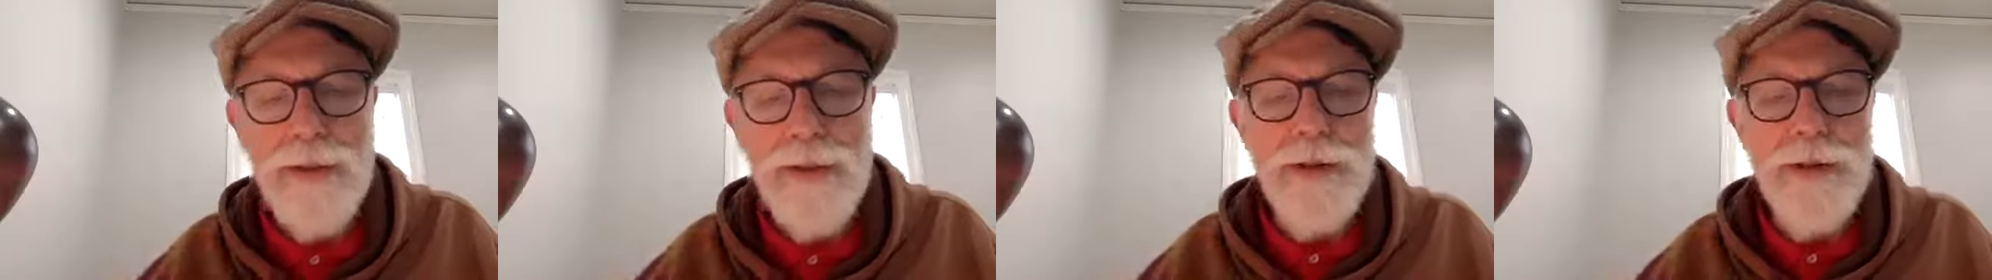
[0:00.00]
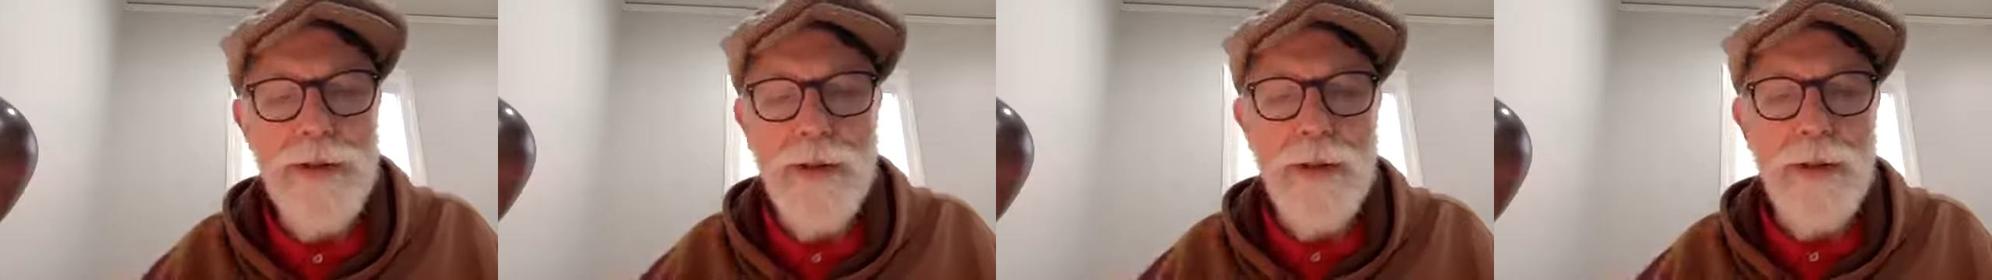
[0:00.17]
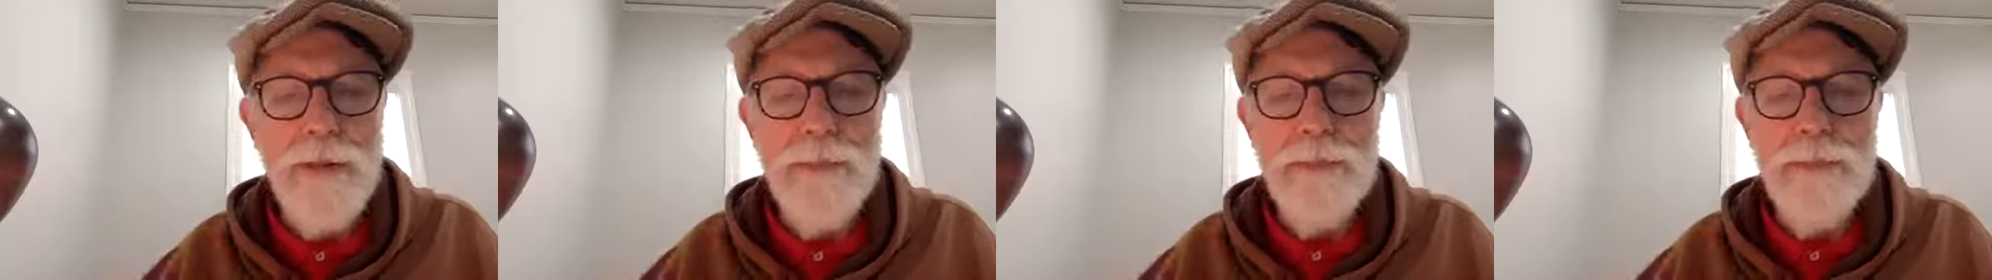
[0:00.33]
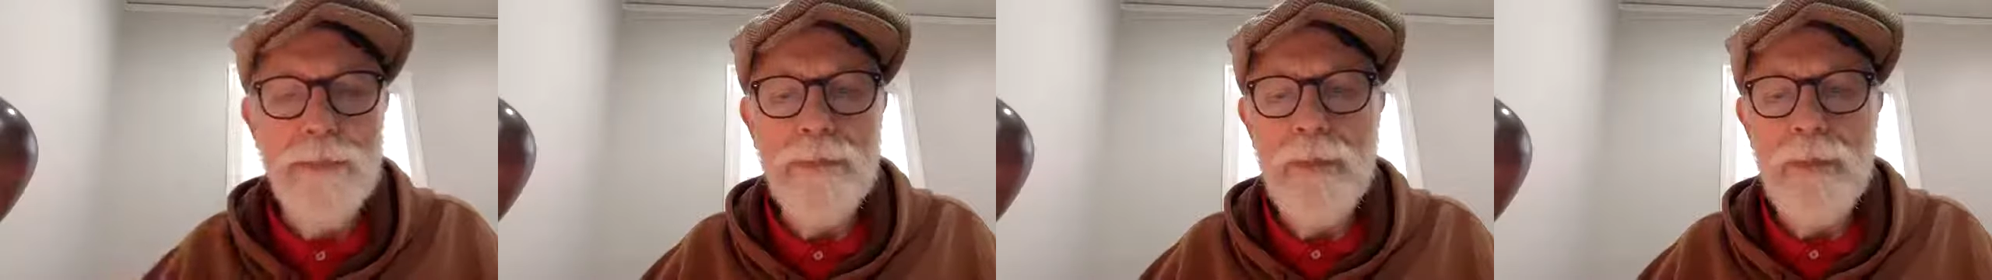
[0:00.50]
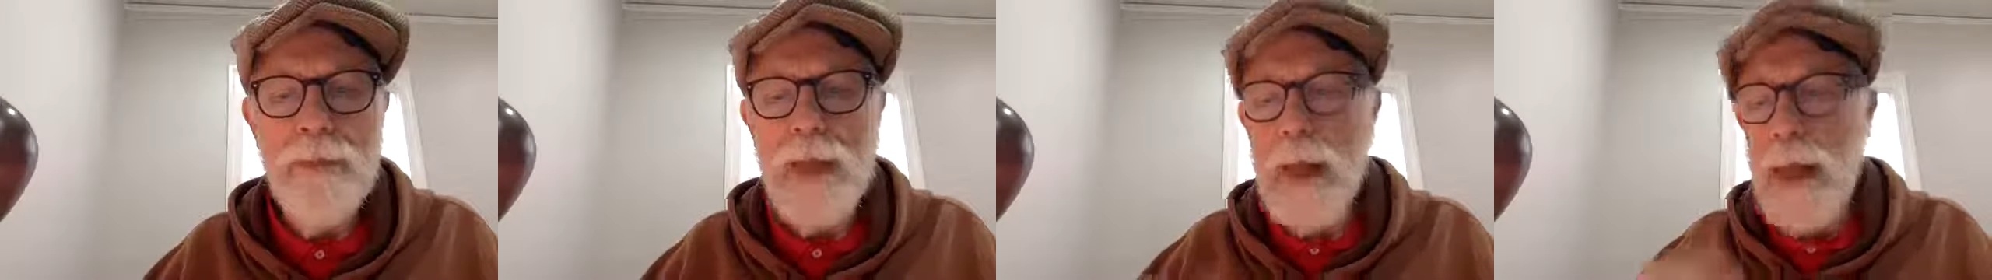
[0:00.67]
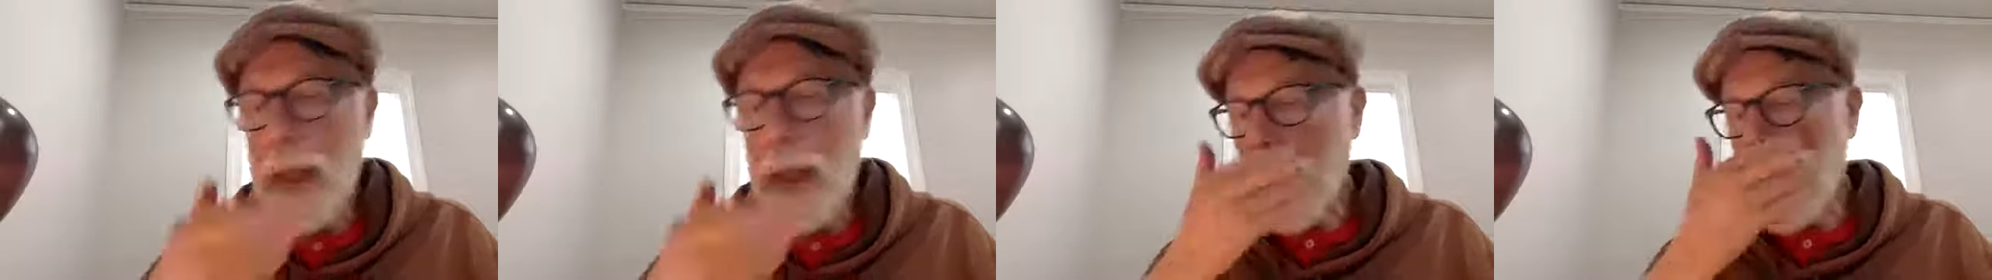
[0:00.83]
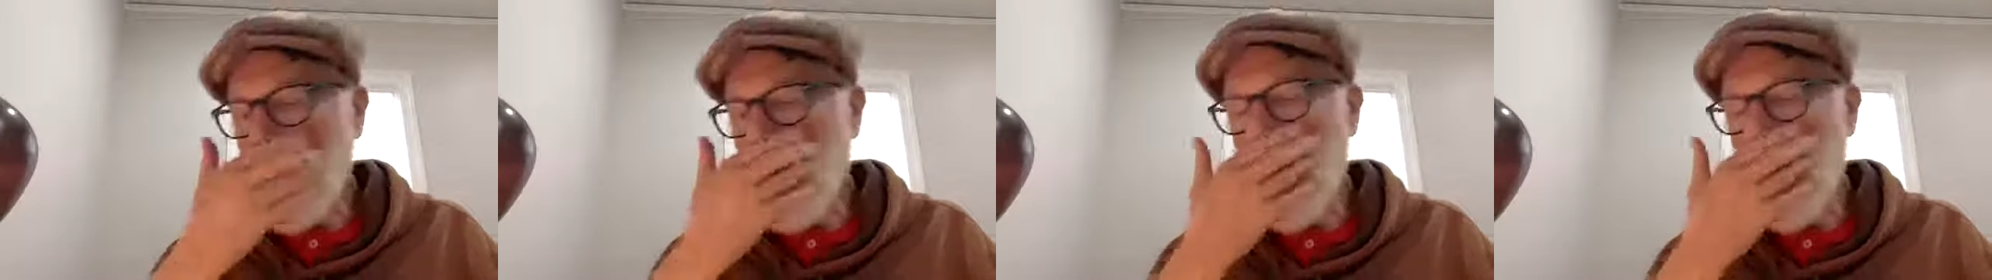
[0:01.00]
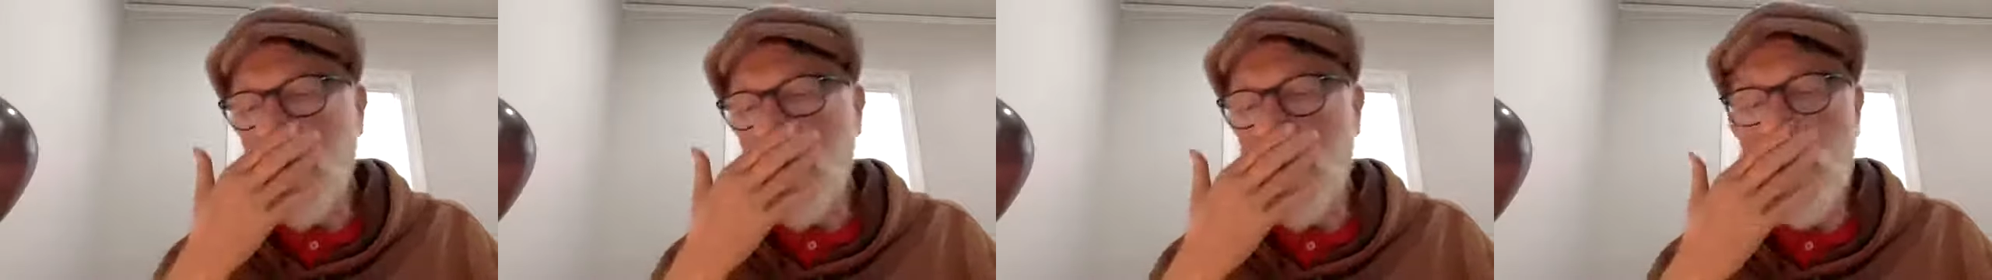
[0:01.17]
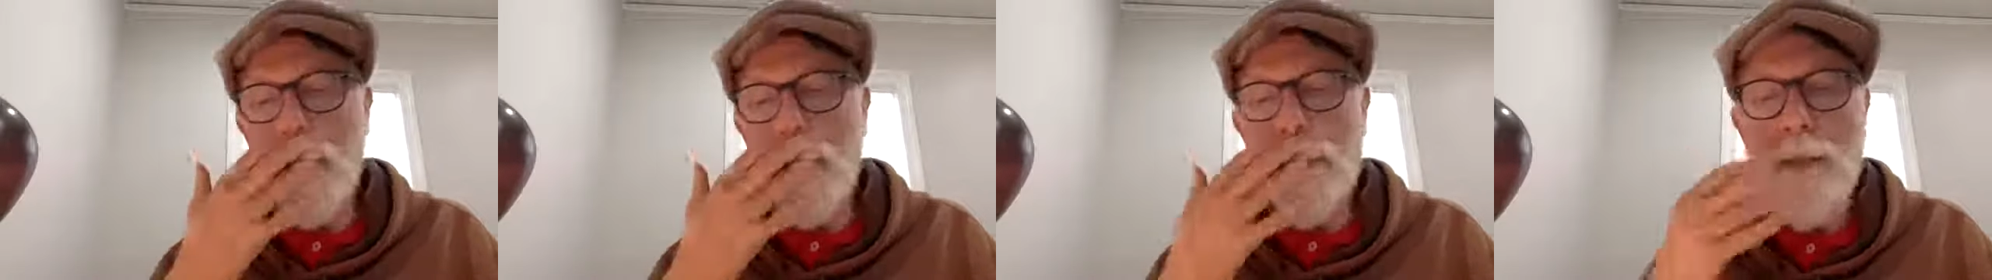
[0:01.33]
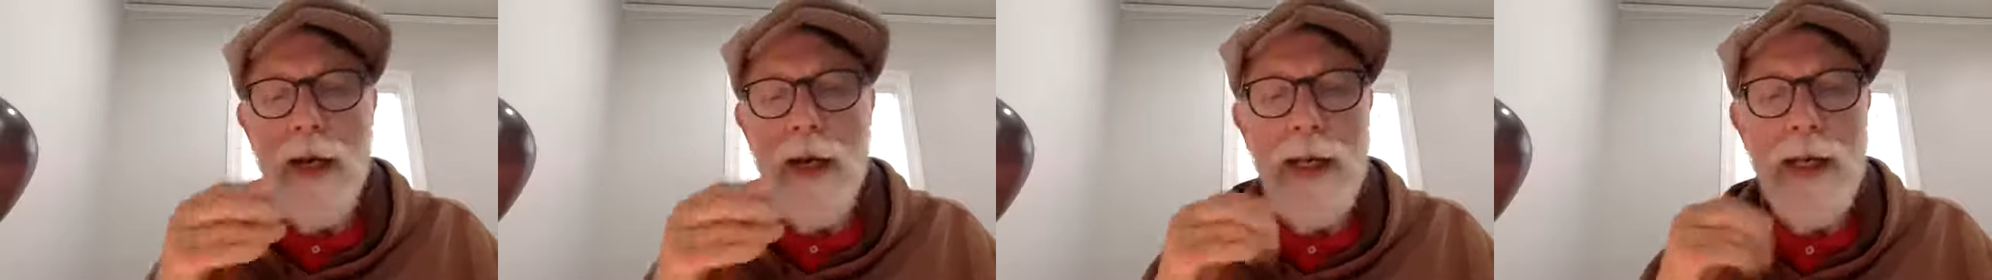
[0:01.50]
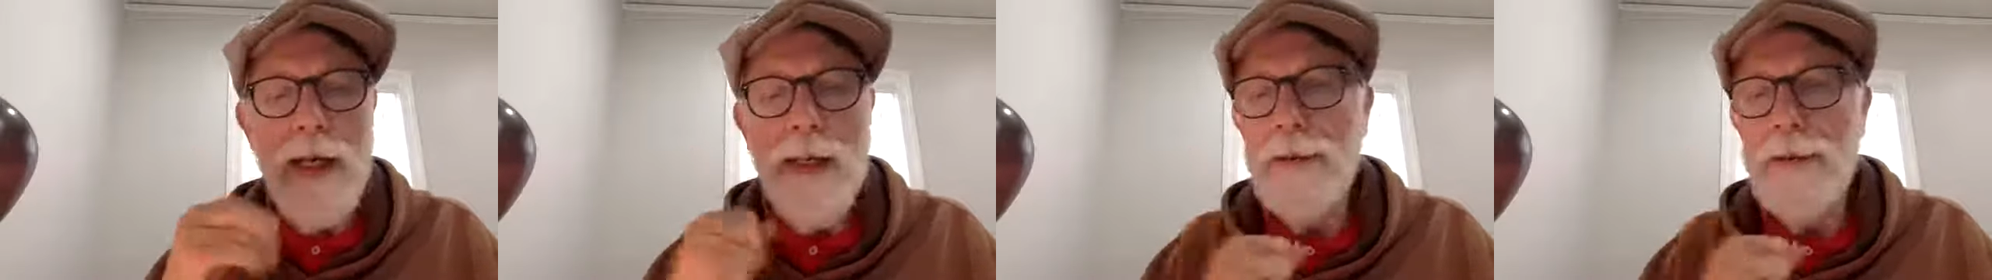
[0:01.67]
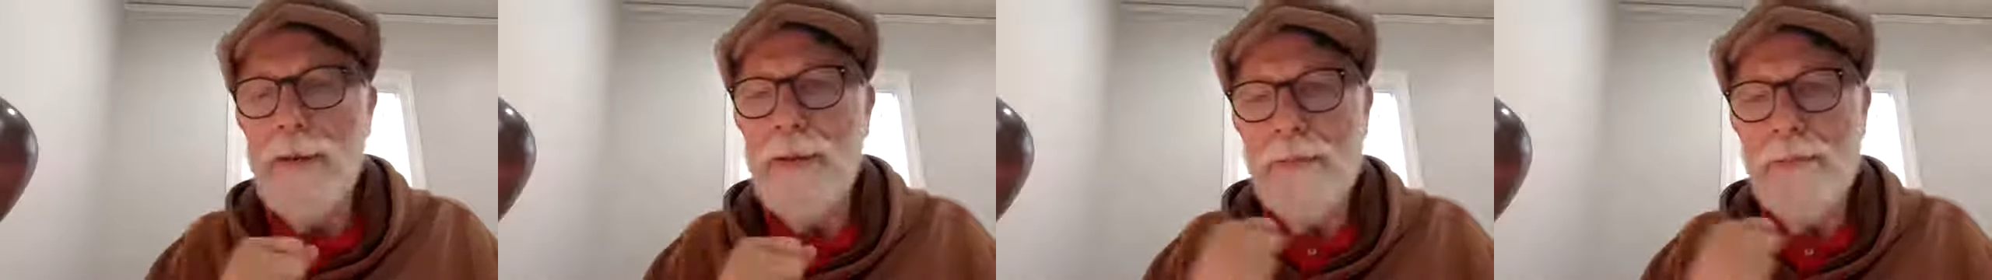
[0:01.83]
So keep in
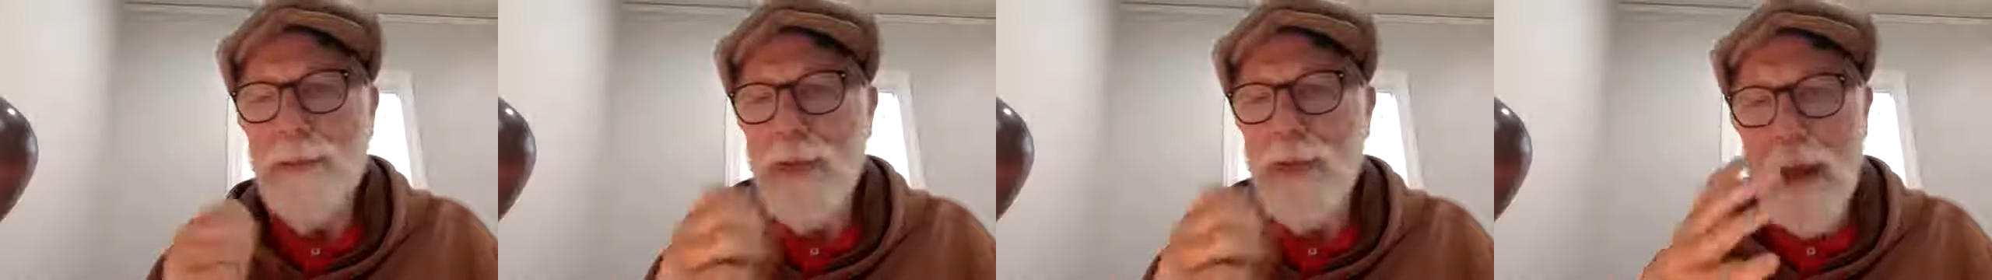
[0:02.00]
mind,